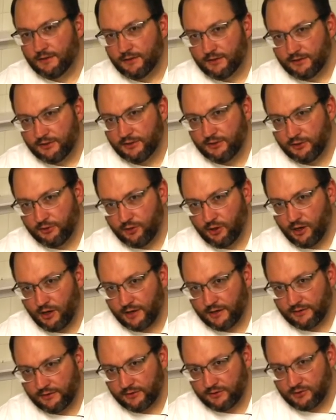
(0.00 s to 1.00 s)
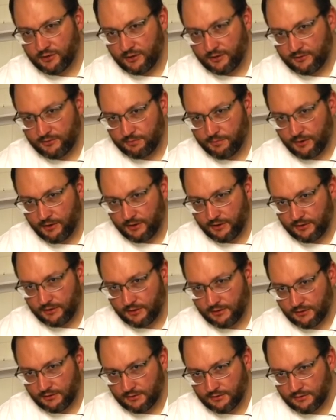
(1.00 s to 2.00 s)
The new dog is a charged
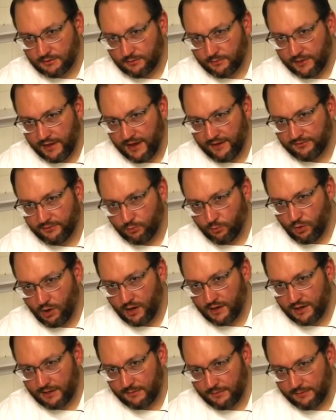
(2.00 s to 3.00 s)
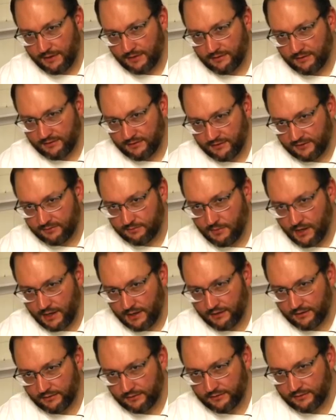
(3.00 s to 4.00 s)
particle we have to walk him about six
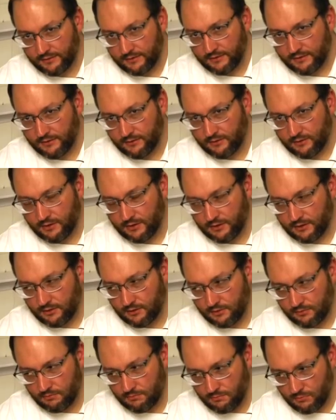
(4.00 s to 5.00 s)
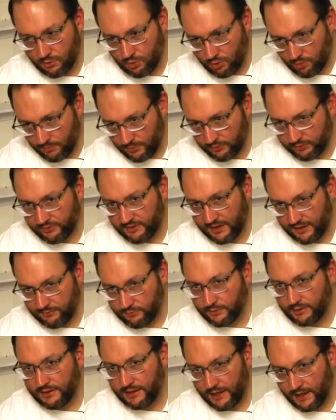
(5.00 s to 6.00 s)
miles almost
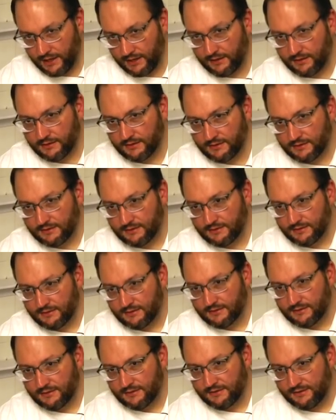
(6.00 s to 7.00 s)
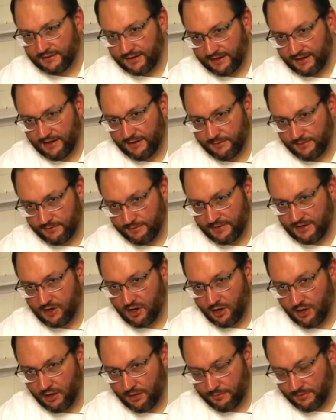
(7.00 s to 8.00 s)
every day to get him to be
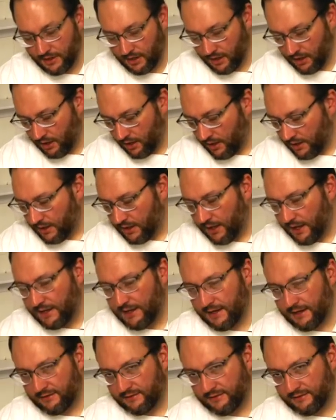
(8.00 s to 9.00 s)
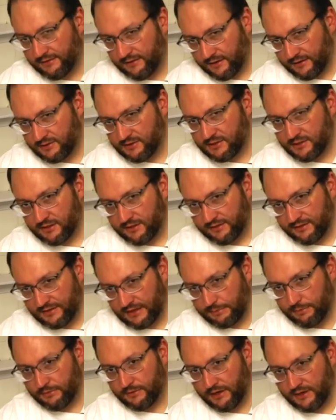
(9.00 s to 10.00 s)
calm. And he has such
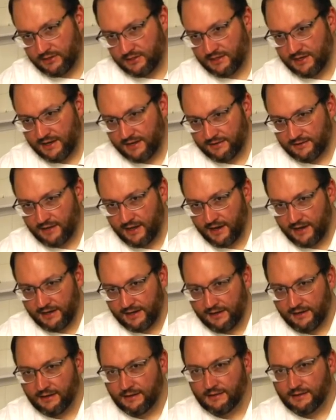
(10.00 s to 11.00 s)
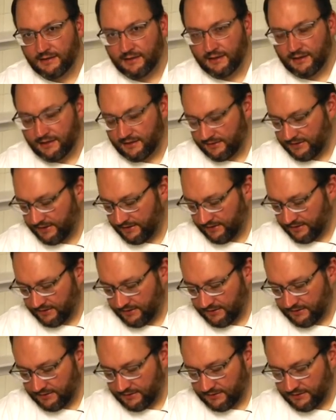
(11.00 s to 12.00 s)
separation anxiety that
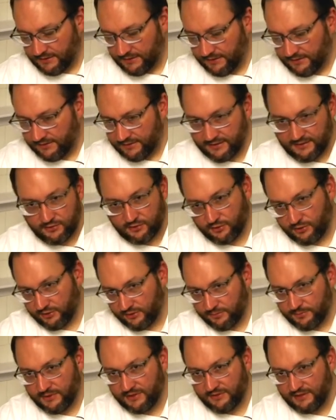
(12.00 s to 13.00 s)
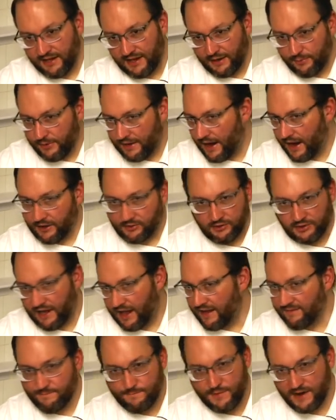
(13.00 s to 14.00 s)
since Christmas Day, we actually
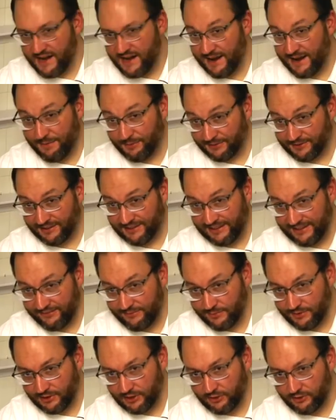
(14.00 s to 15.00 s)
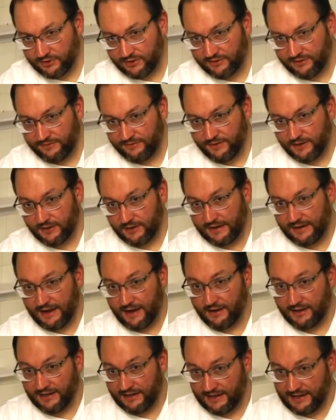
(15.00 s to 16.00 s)
haven't been able to leave him alone because he figured out
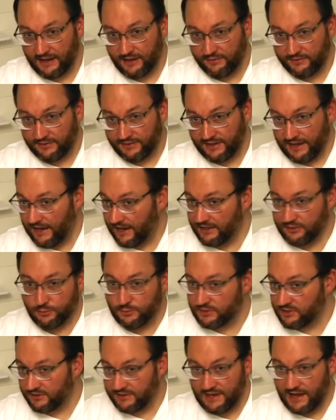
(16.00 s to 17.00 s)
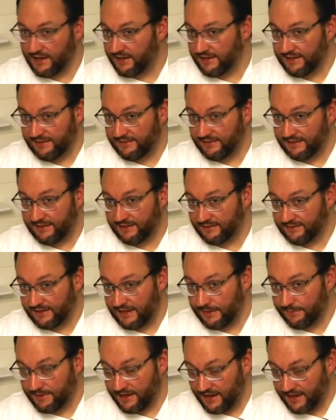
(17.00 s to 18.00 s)
how to get out of his cage, which is not an easy to
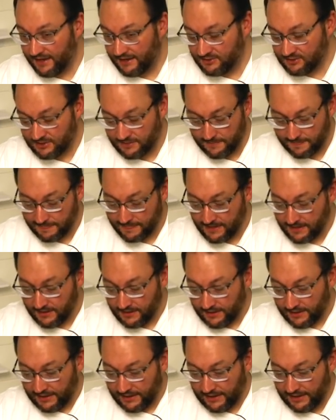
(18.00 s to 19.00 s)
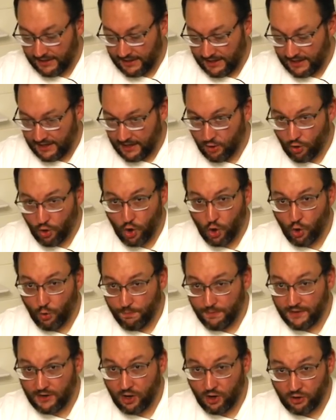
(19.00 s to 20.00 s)
escape cage.
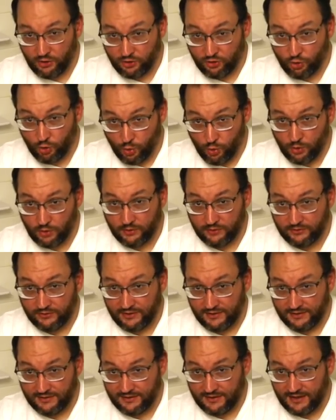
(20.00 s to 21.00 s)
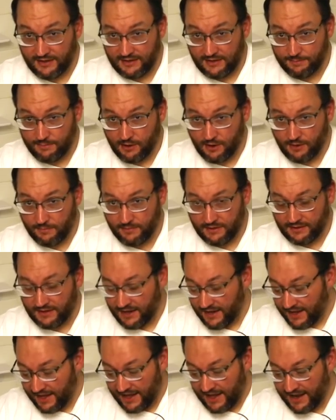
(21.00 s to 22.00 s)
Open our doors inside the apartment,
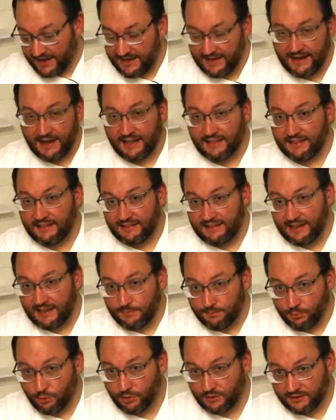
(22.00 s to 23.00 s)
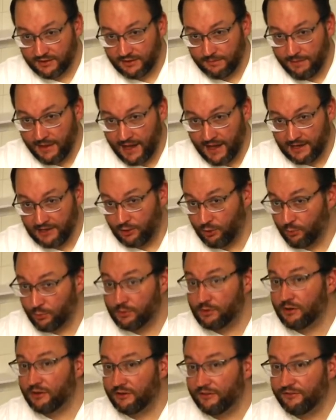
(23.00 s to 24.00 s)
and he got the deadbolt to the patio, and
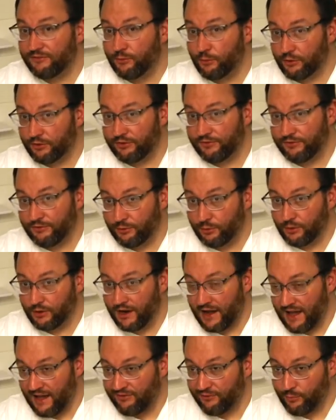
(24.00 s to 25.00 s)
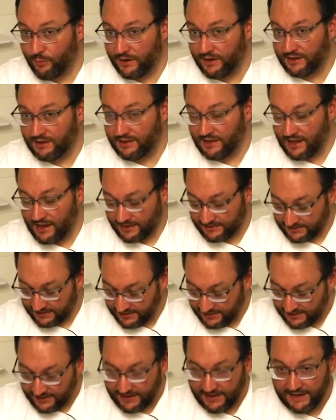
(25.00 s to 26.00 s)
we're on the fourth floor, halfway unlocked
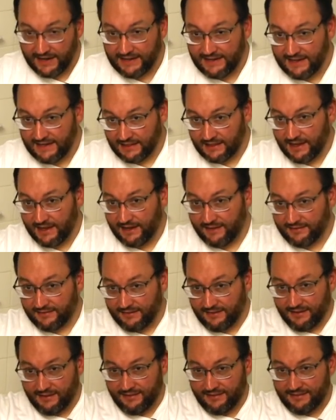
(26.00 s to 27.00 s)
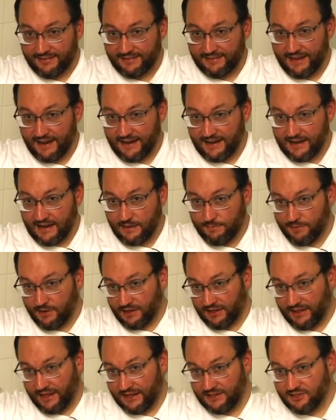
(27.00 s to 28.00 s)
and he likes standing up
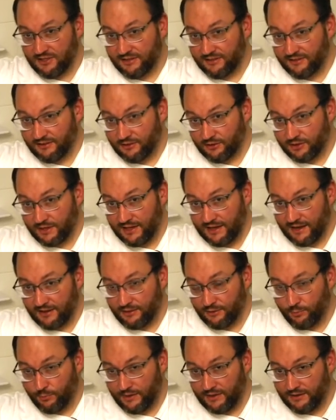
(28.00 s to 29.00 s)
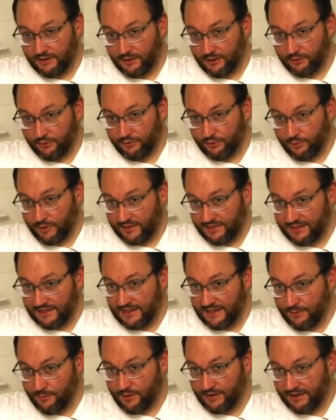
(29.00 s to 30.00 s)
on ledges and looking out the window. So I think
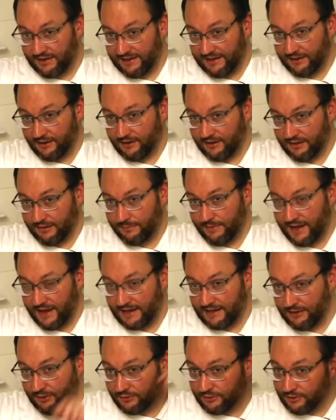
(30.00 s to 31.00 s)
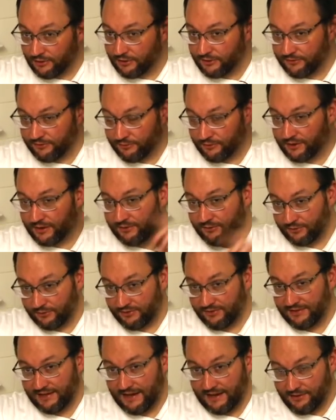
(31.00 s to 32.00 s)
he wanted to get onto the patio to look for us or
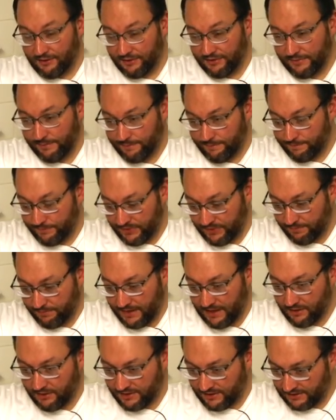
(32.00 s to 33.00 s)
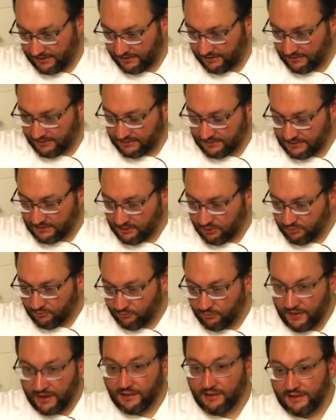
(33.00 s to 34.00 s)
stand on the, balcony
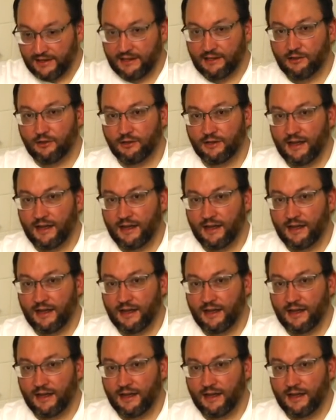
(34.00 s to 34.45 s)
railing and look